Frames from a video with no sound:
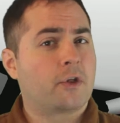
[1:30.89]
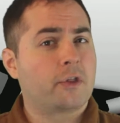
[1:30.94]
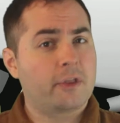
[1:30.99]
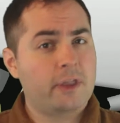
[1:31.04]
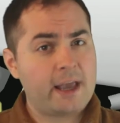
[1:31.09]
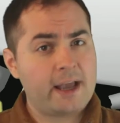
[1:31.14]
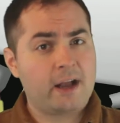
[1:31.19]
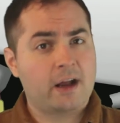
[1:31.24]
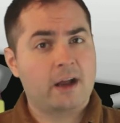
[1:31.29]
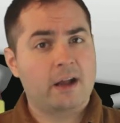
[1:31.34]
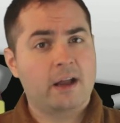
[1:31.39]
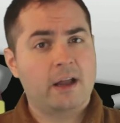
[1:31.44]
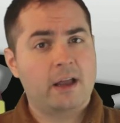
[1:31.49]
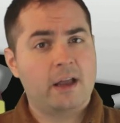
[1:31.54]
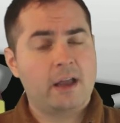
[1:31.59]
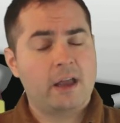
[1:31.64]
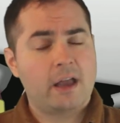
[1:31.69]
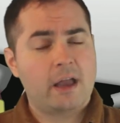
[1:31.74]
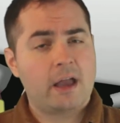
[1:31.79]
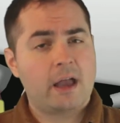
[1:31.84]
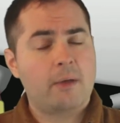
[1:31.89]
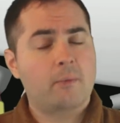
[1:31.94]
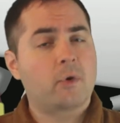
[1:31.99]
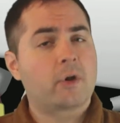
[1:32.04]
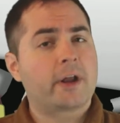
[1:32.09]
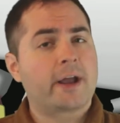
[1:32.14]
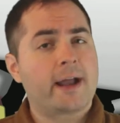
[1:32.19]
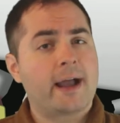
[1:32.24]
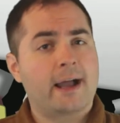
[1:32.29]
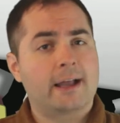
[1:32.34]
there and
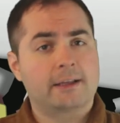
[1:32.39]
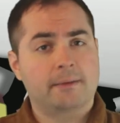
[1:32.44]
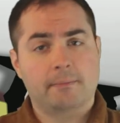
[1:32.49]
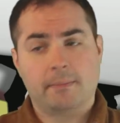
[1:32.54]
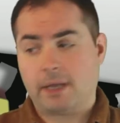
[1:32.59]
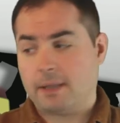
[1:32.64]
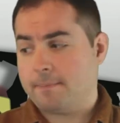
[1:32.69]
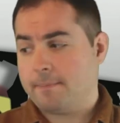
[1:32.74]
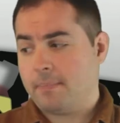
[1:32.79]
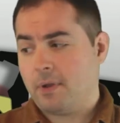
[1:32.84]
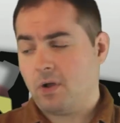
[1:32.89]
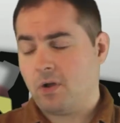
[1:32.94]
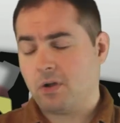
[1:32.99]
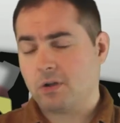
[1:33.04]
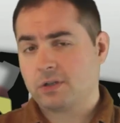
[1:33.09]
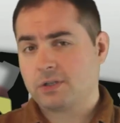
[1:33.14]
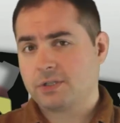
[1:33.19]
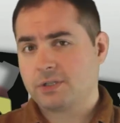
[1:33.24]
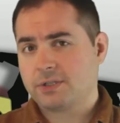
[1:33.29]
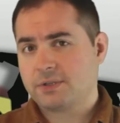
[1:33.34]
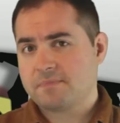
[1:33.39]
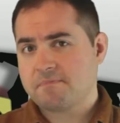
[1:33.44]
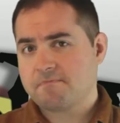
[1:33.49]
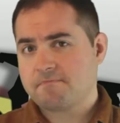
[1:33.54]
what I had in my box.